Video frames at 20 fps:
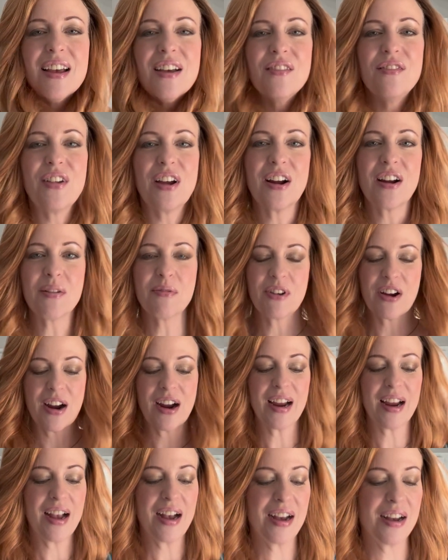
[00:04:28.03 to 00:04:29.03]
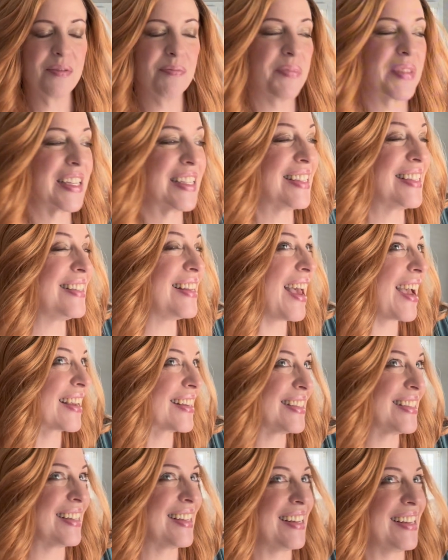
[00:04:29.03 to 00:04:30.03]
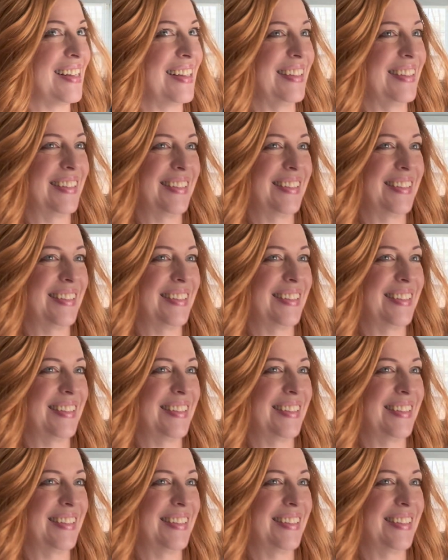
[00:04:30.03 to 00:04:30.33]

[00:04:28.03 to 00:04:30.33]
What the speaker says: Very, very sexy.